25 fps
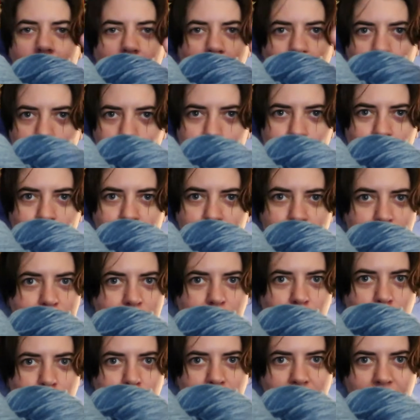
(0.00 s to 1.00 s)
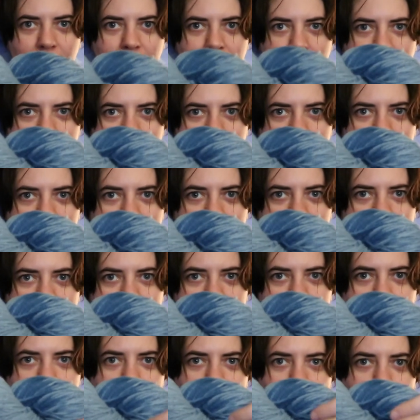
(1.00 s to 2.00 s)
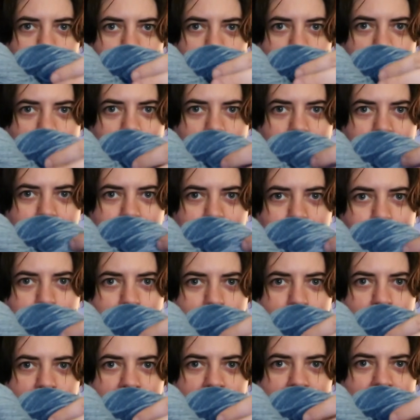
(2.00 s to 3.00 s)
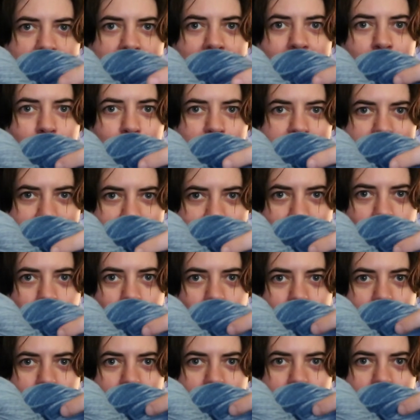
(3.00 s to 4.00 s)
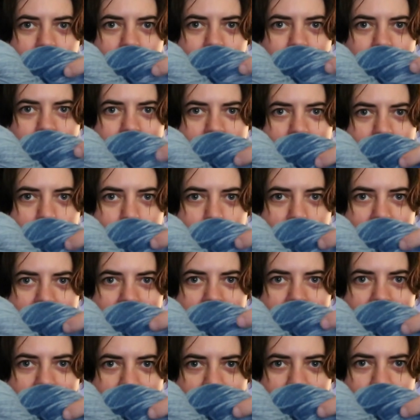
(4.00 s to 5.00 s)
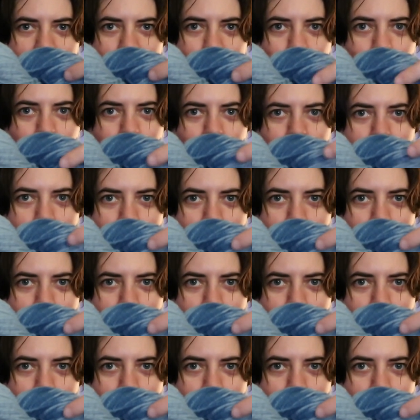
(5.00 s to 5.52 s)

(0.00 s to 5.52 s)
almost no lanolin in it because the that was the color that my skeins were